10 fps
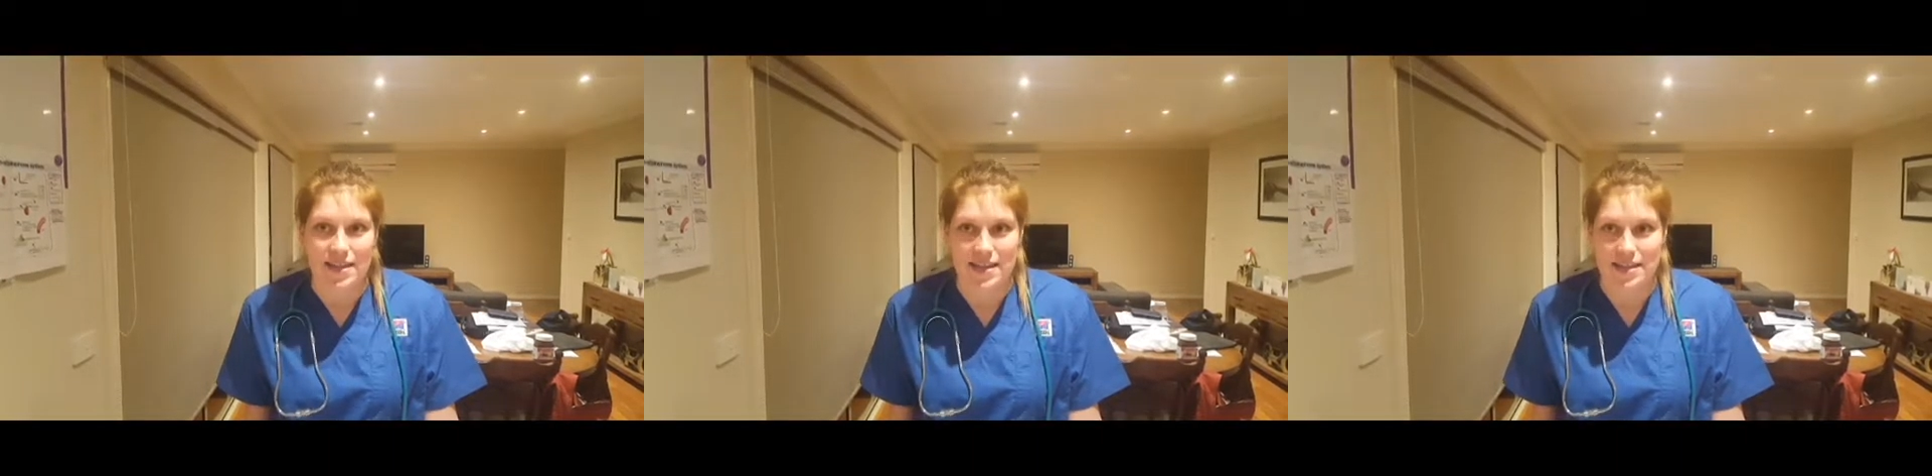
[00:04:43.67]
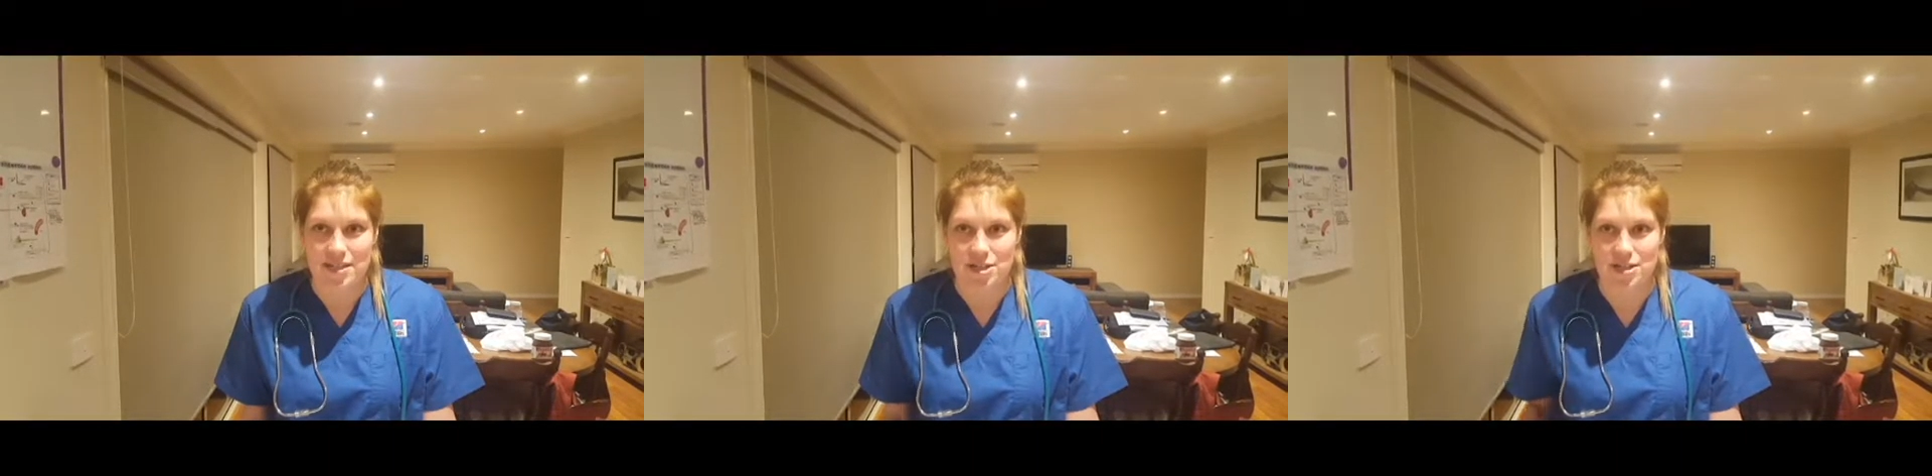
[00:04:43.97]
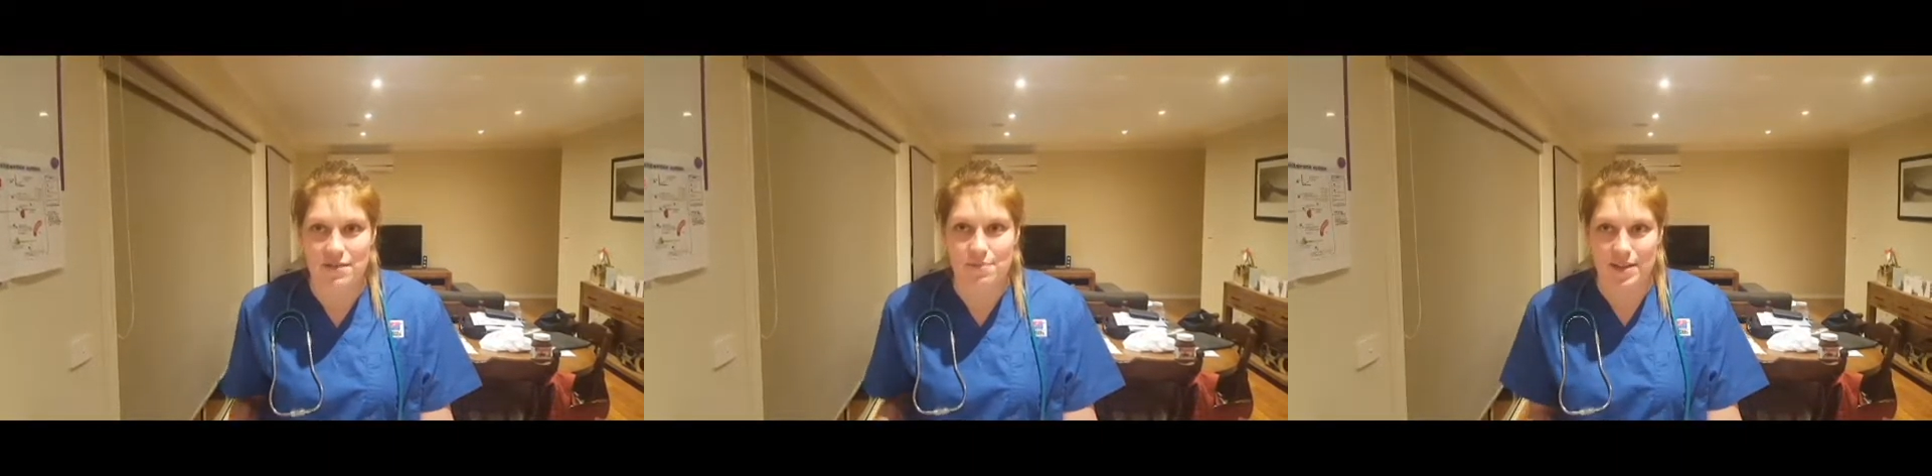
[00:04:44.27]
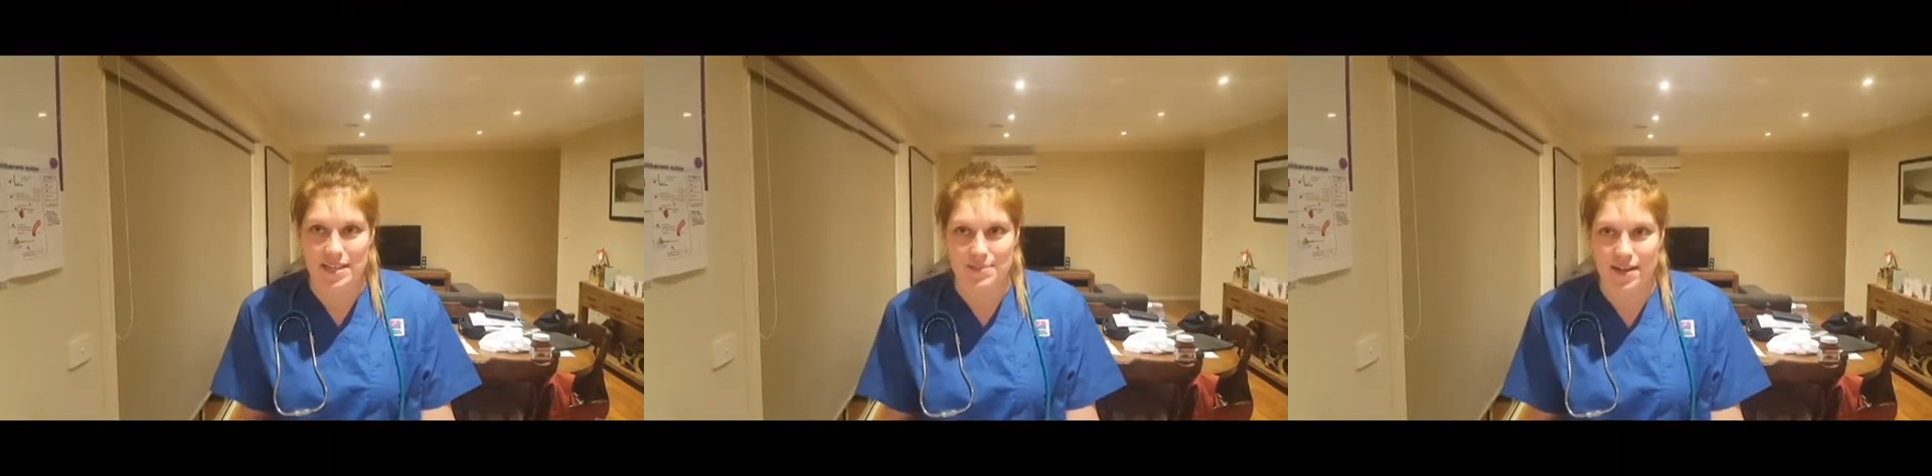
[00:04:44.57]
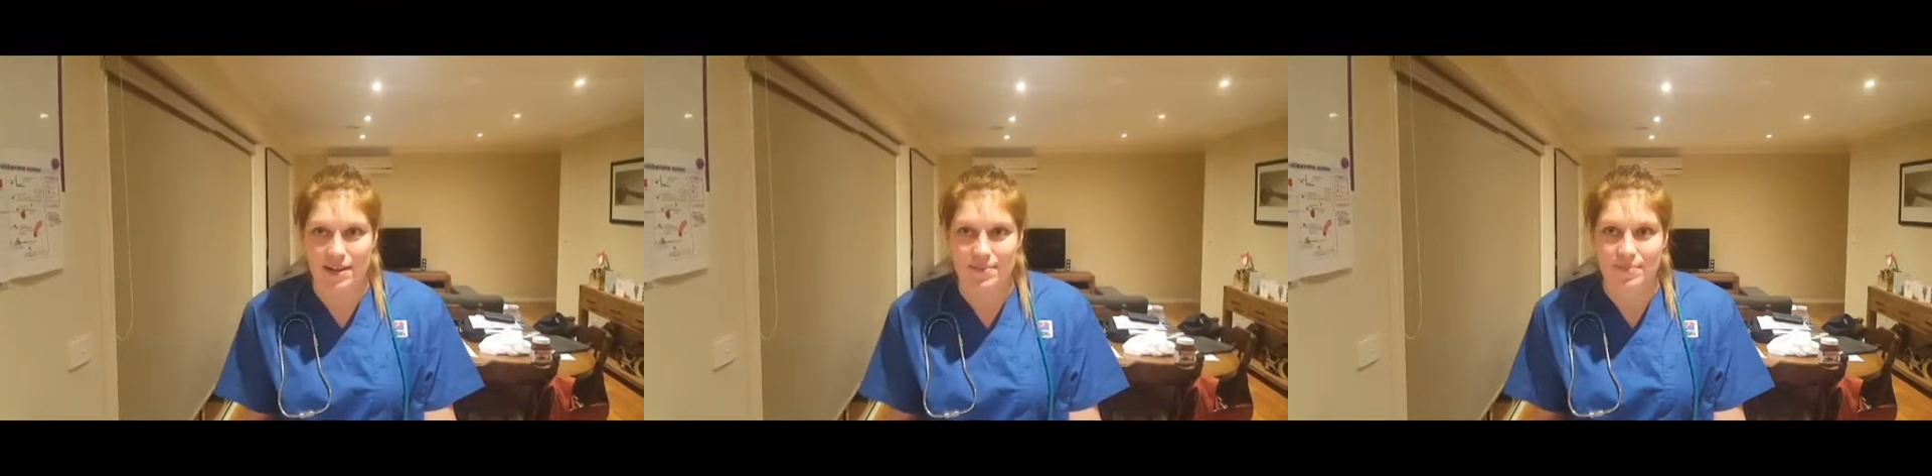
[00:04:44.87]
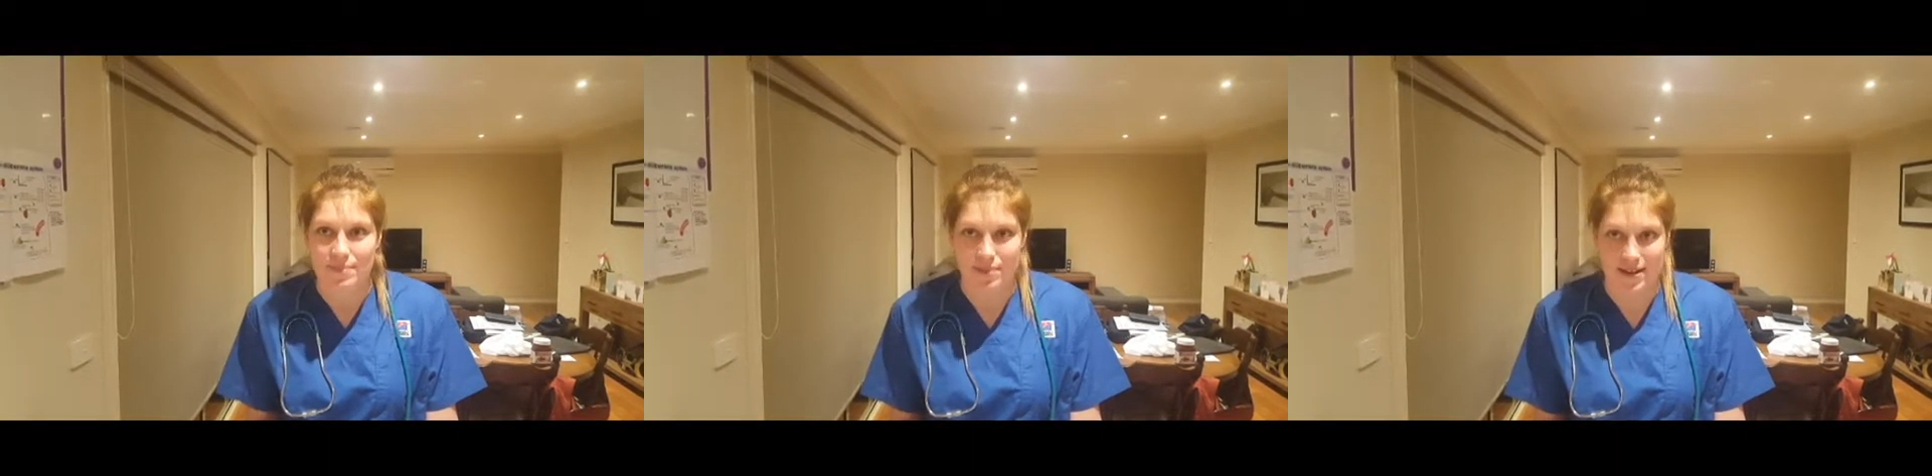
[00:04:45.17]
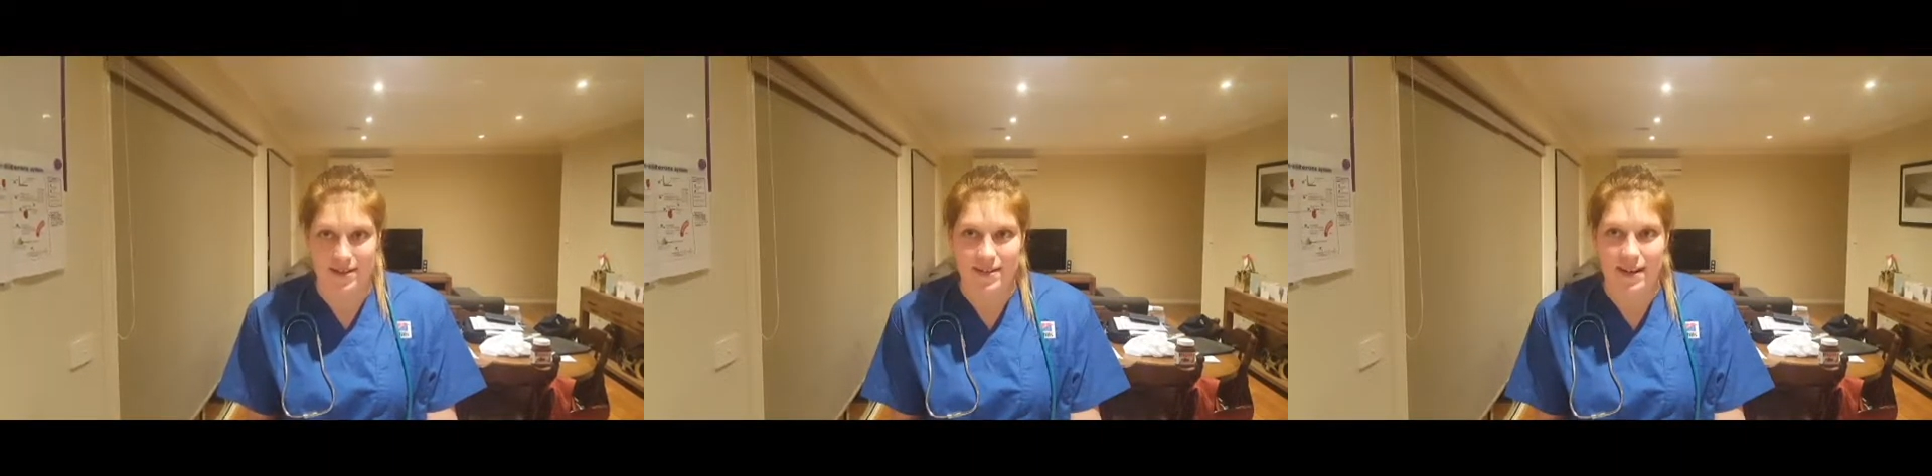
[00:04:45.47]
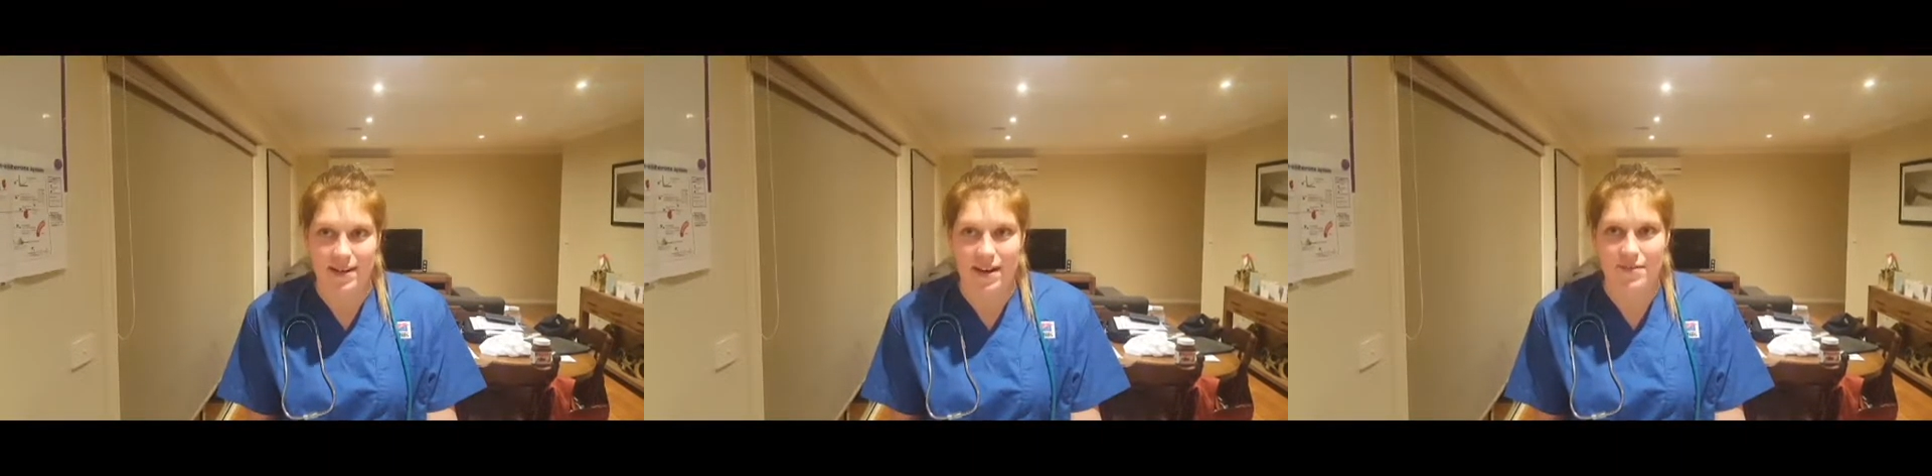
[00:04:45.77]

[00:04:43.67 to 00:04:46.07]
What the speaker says: The addition of plasma, blood and